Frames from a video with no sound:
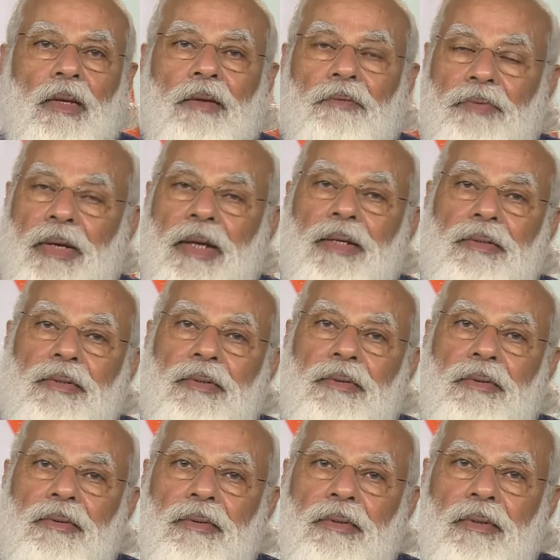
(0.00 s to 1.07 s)

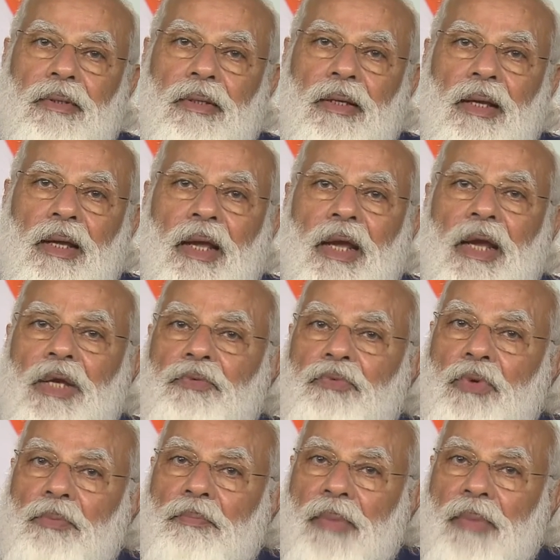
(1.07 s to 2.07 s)
Friends, it would